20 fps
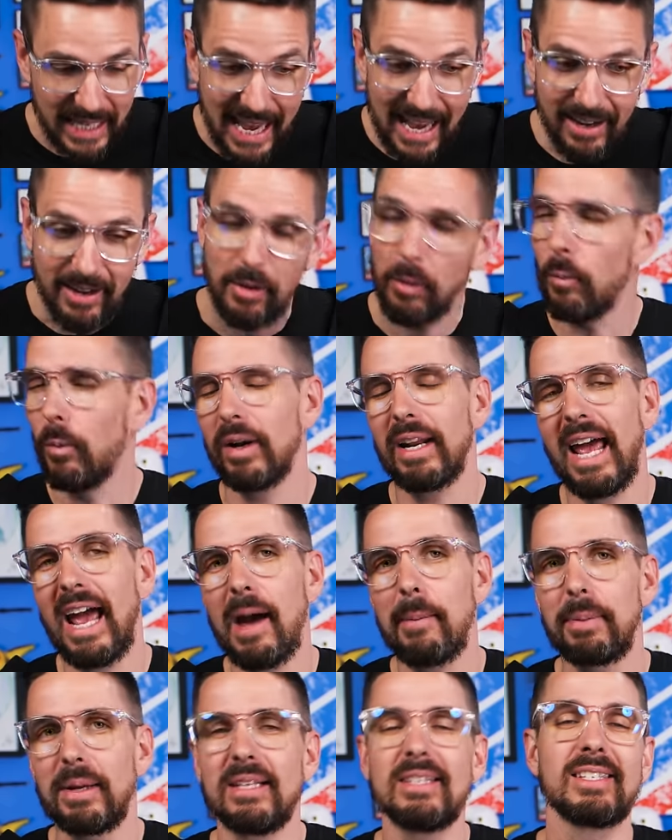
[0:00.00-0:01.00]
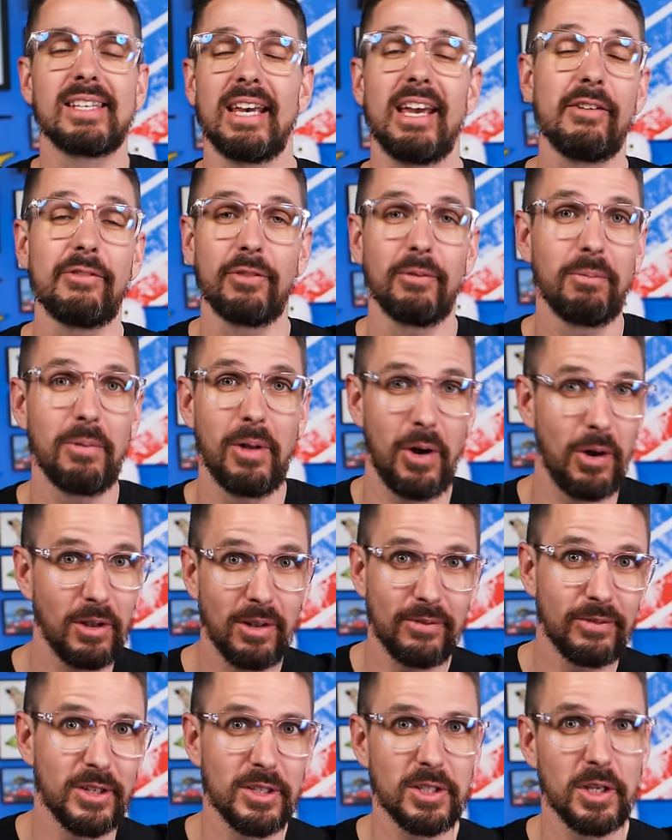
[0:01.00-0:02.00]
again, what happens if all
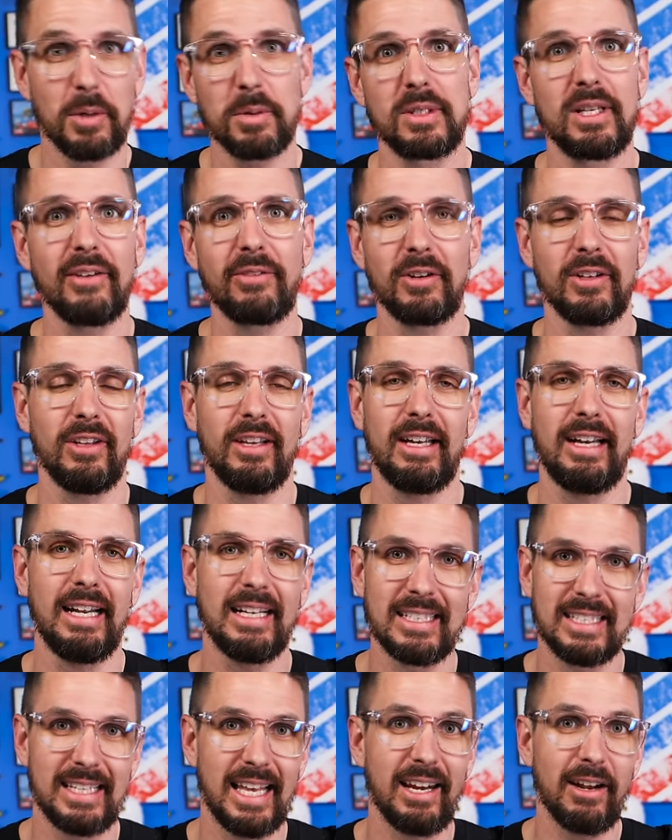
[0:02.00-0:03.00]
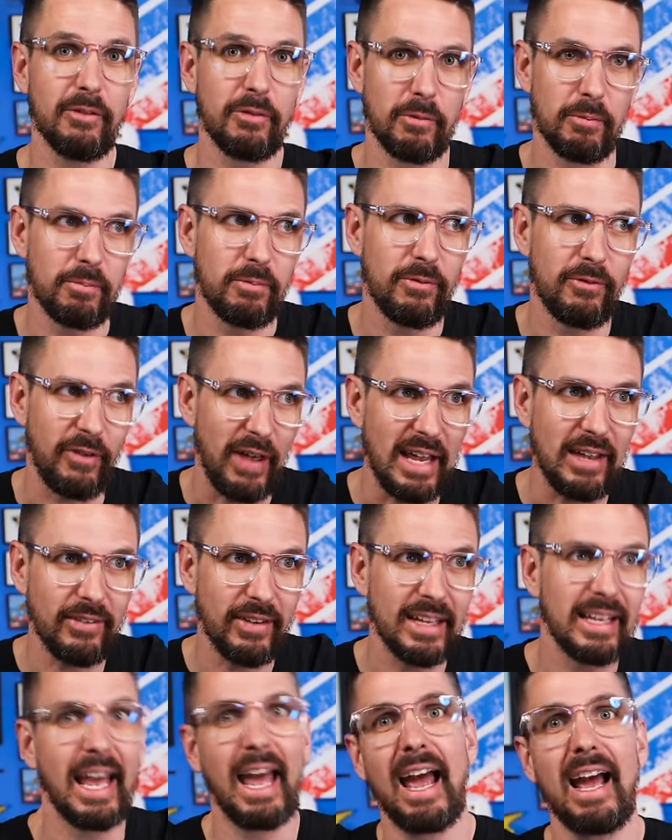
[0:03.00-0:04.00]
of this goes differently? Instead of
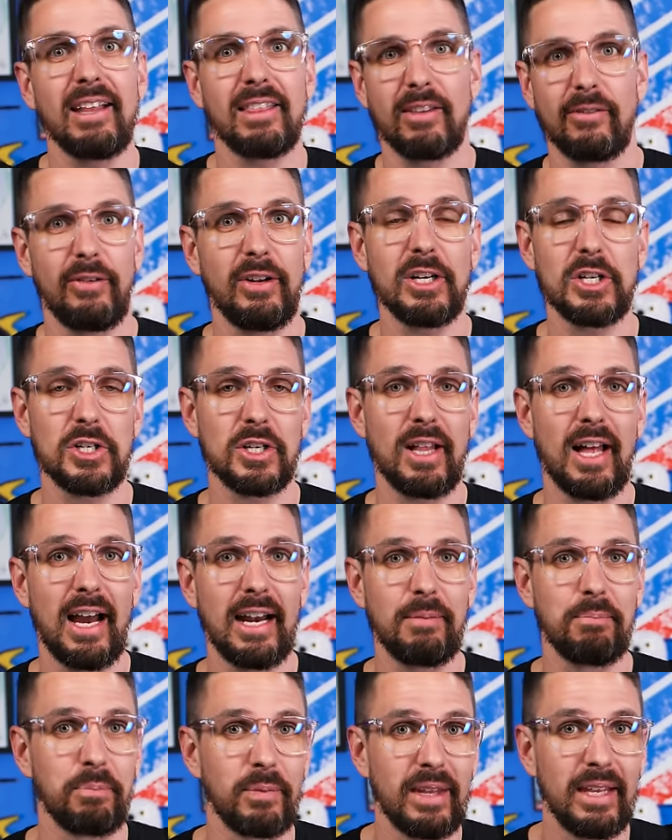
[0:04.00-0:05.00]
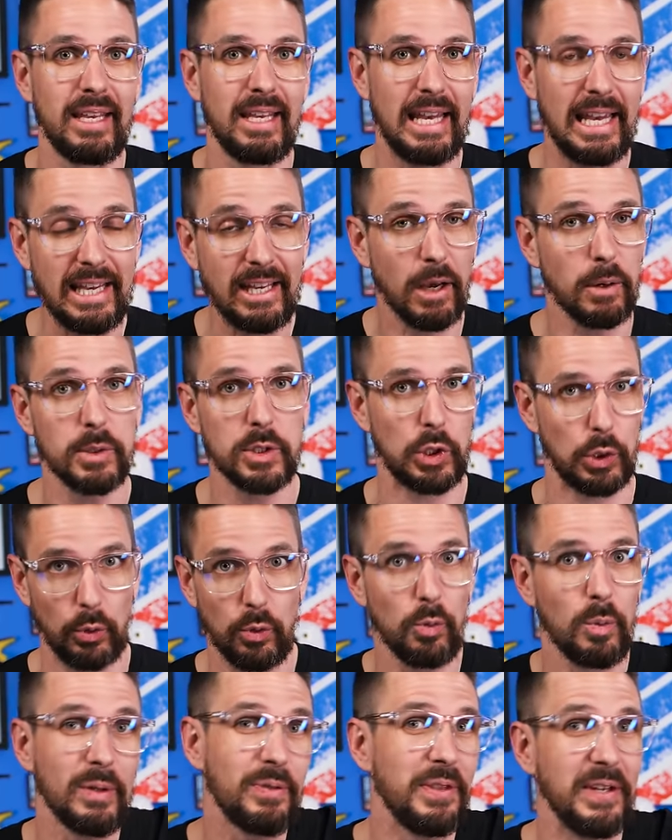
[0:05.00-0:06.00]
failing at the finish line, he goes
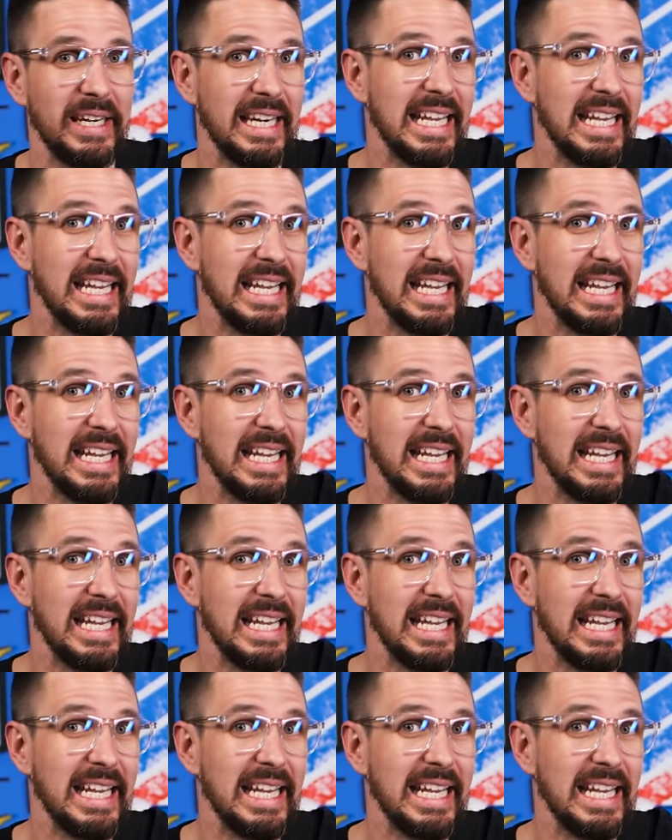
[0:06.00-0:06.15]
through with the